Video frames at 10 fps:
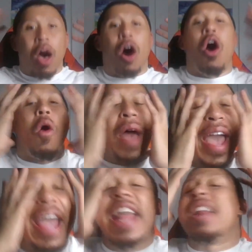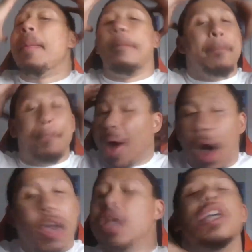Whole head
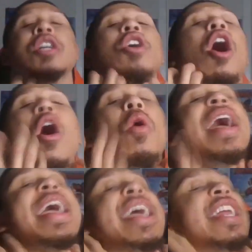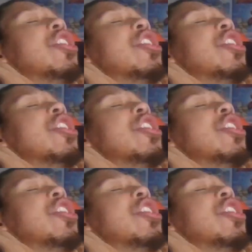bo- whole head